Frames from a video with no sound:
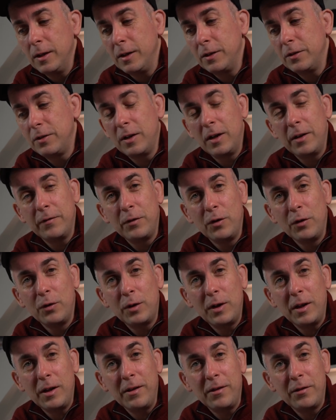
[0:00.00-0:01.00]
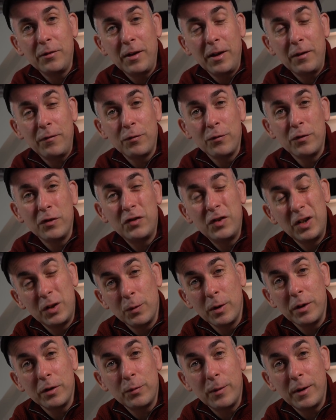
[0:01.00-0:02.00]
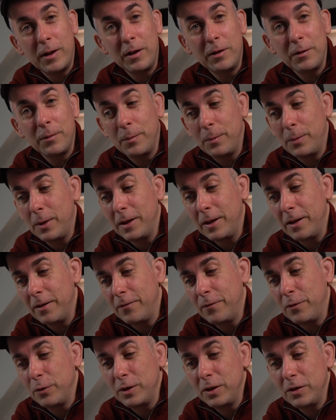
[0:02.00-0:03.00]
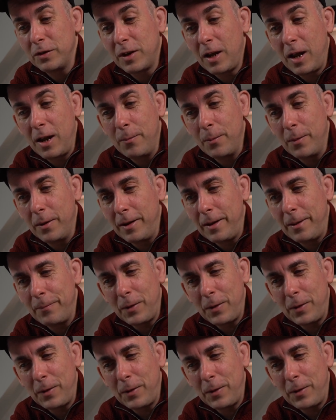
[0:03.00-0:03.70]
Still have to look into that for Residual as well, but for this game,